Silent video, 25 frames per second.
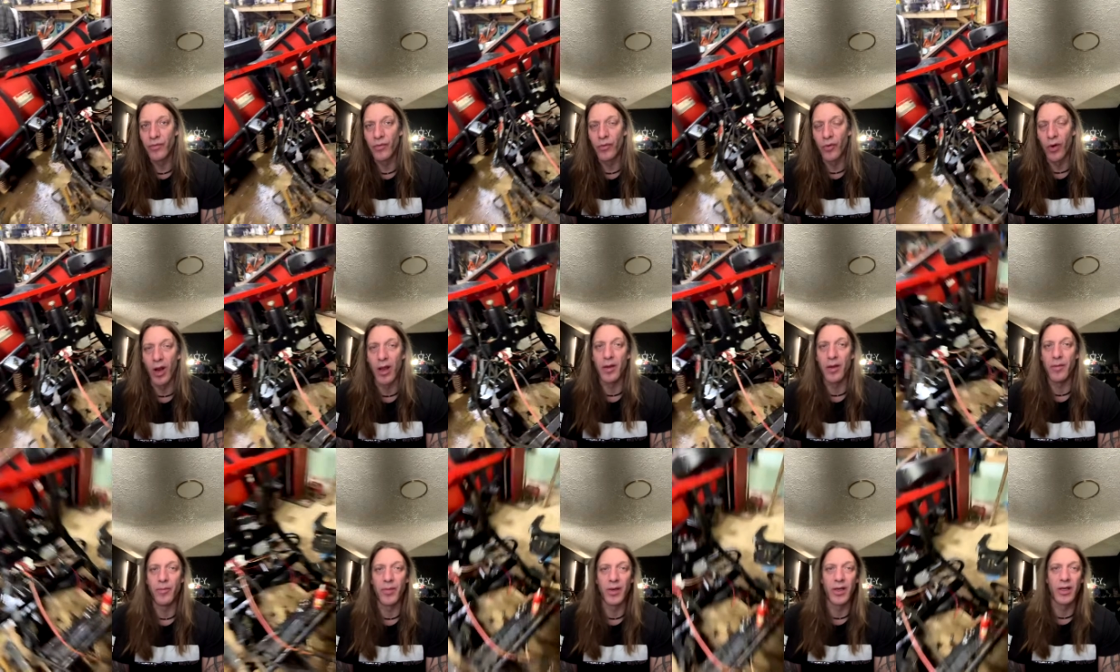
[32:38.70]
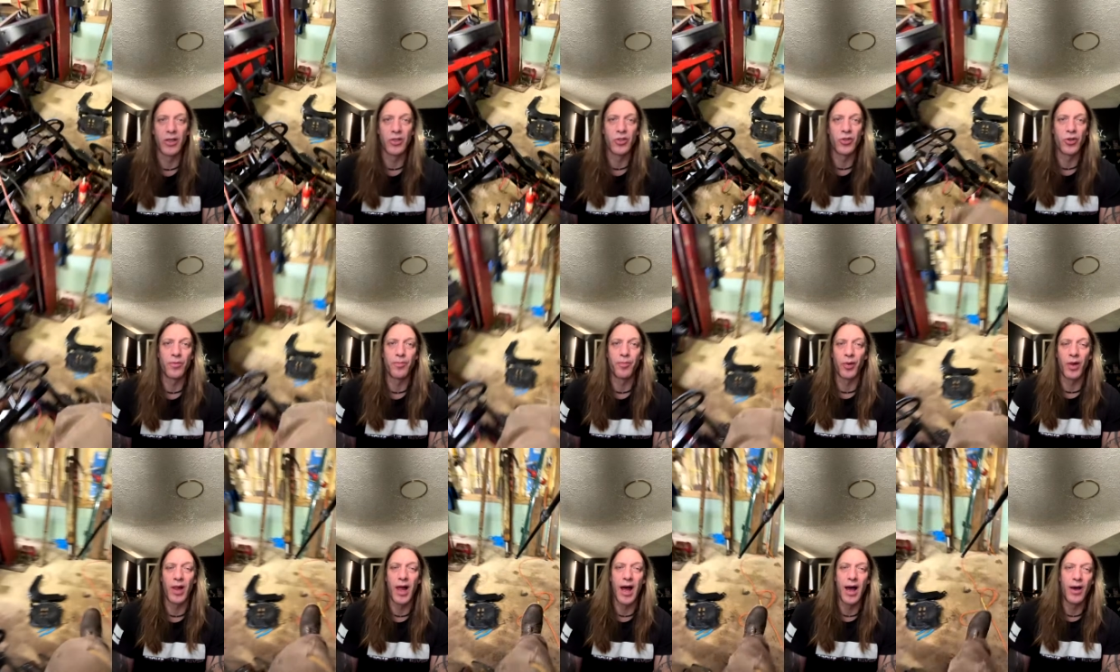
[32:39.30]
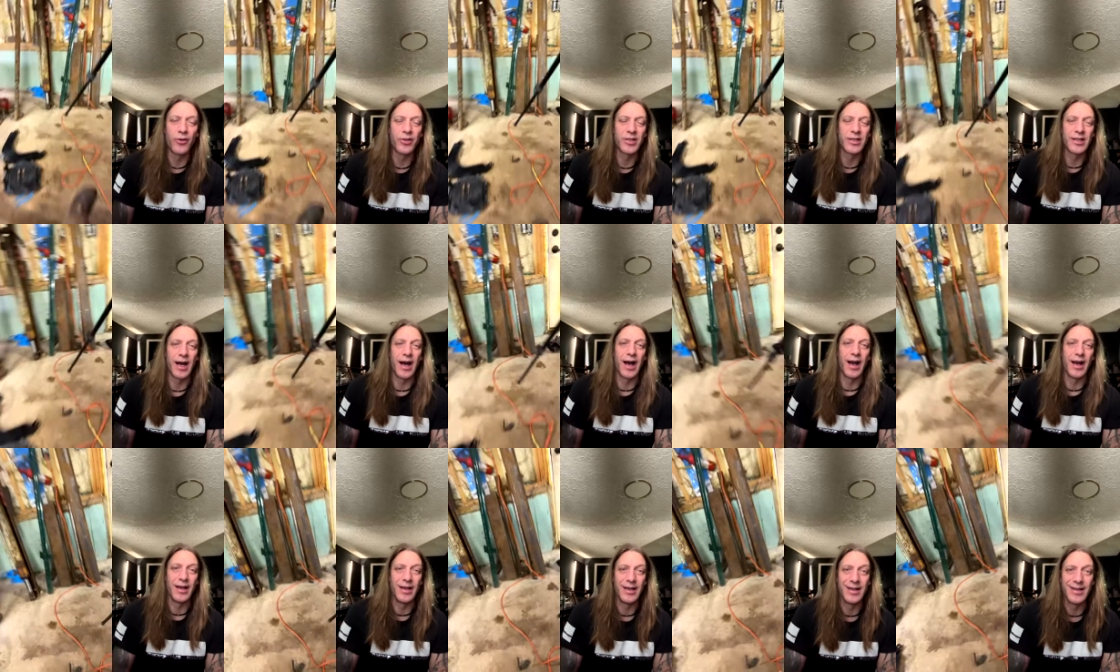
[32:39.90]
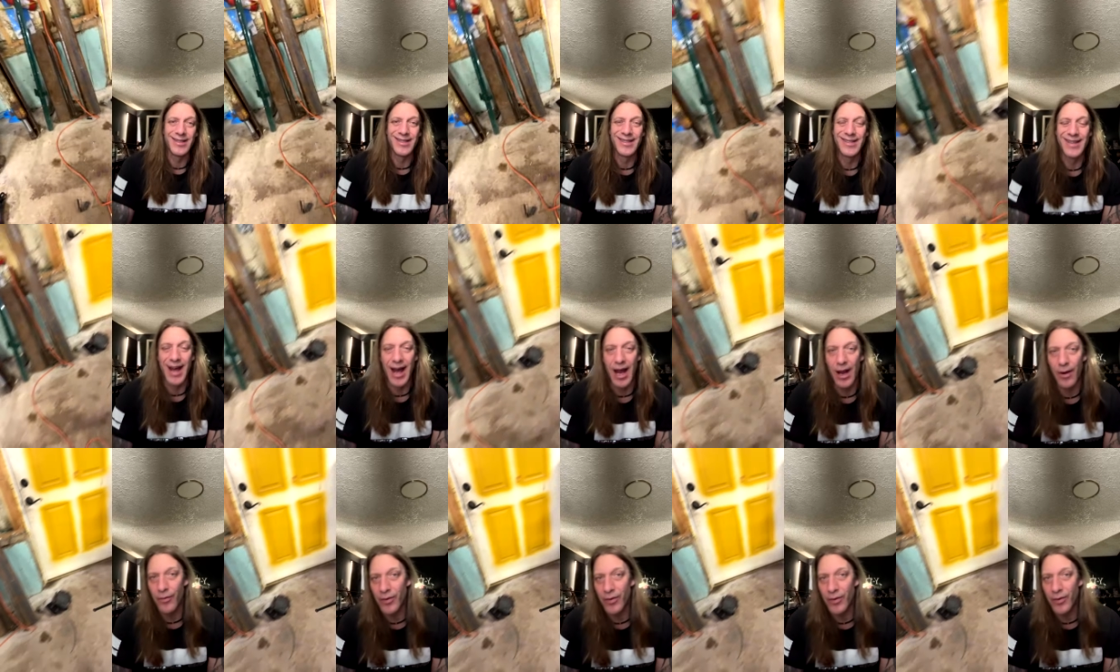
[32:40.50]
Right, because your plow side is not